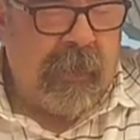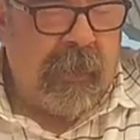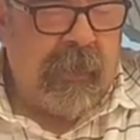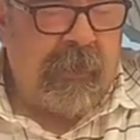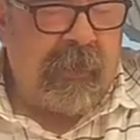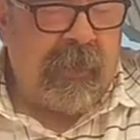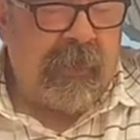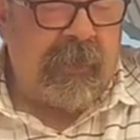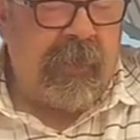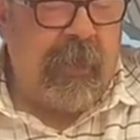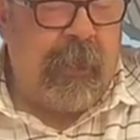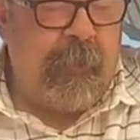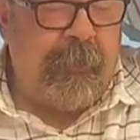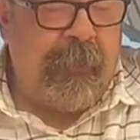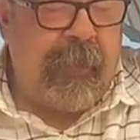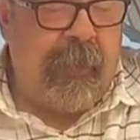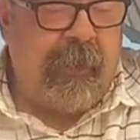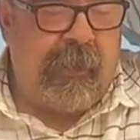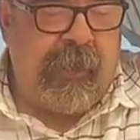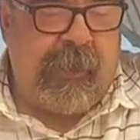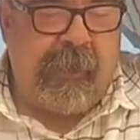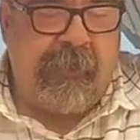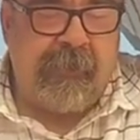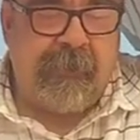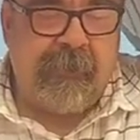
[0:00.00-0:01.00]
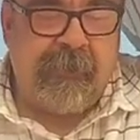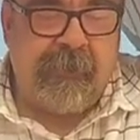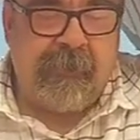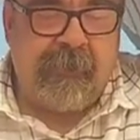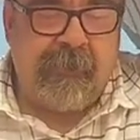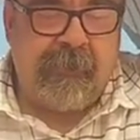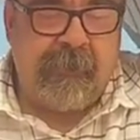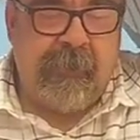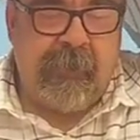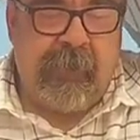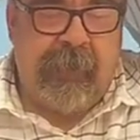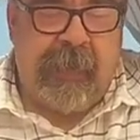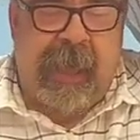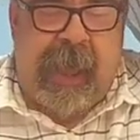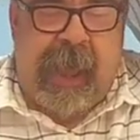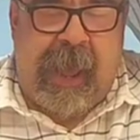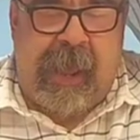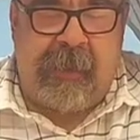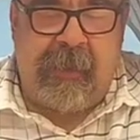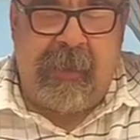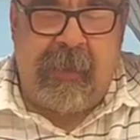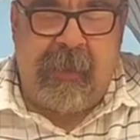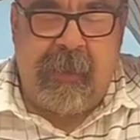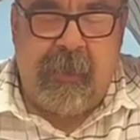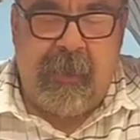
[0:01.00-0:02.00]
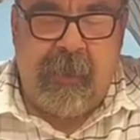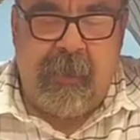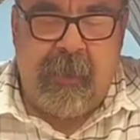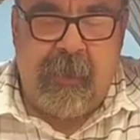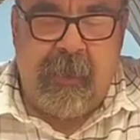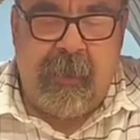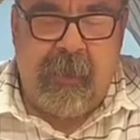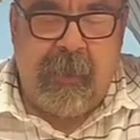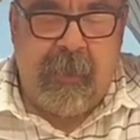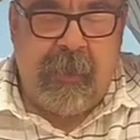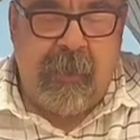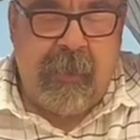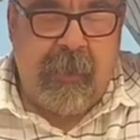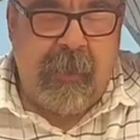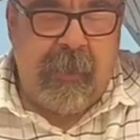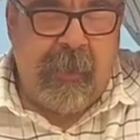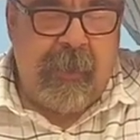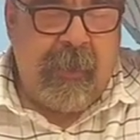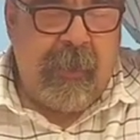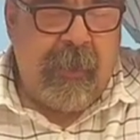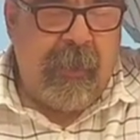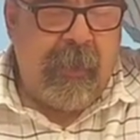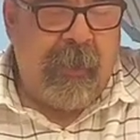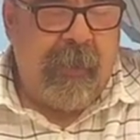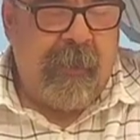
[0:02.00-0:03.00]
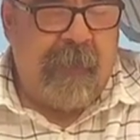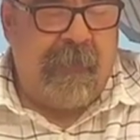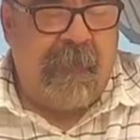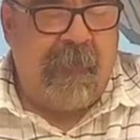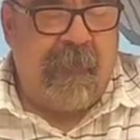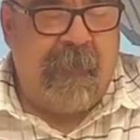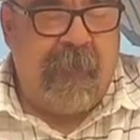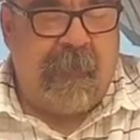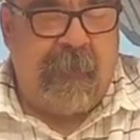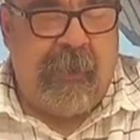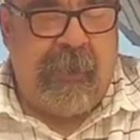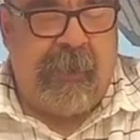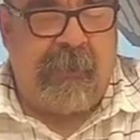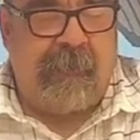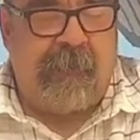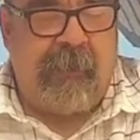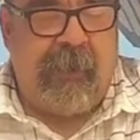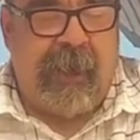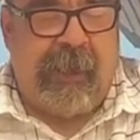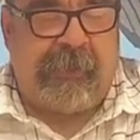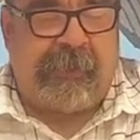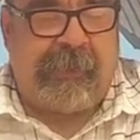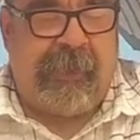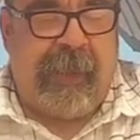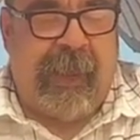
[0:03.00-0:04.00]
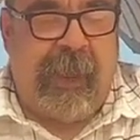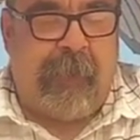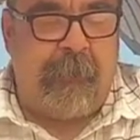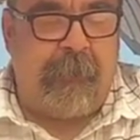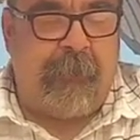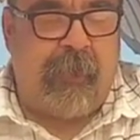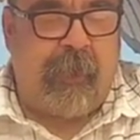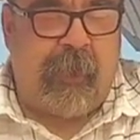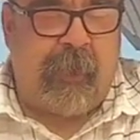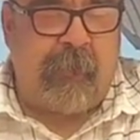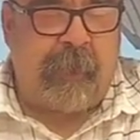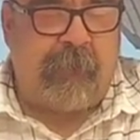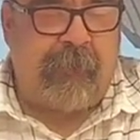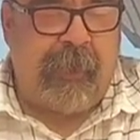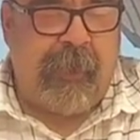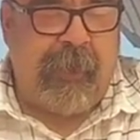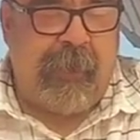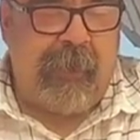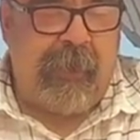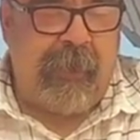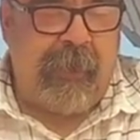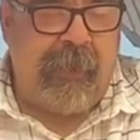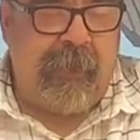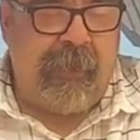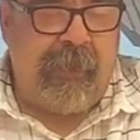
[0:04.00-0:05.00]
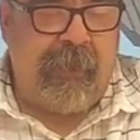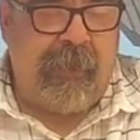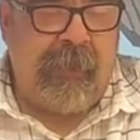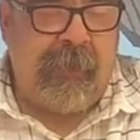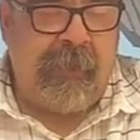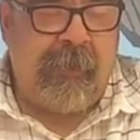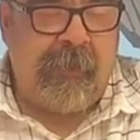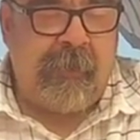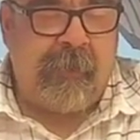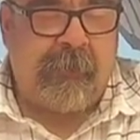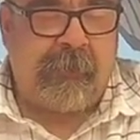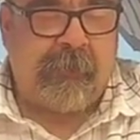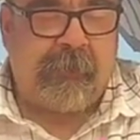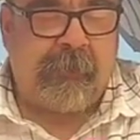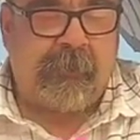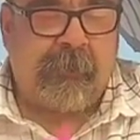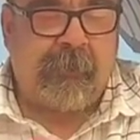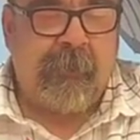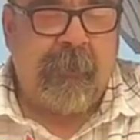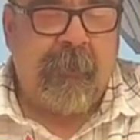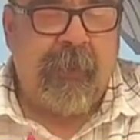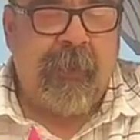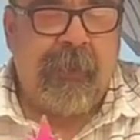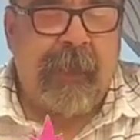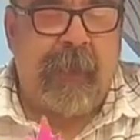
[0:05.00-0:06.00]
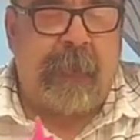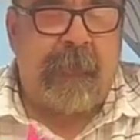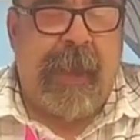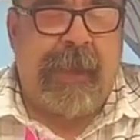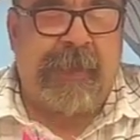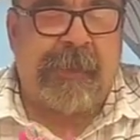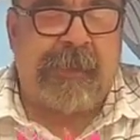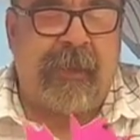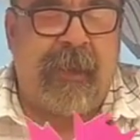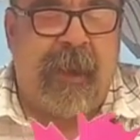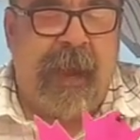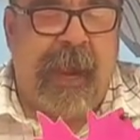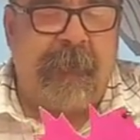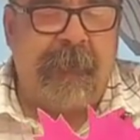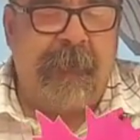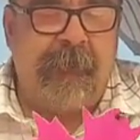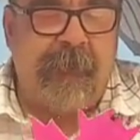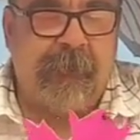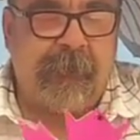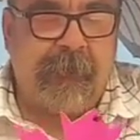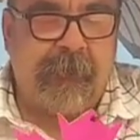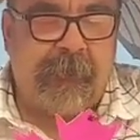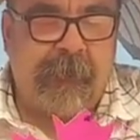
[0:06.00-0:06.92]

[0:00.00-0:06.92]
There's no beauty in that. When, when at the end part, but the best time,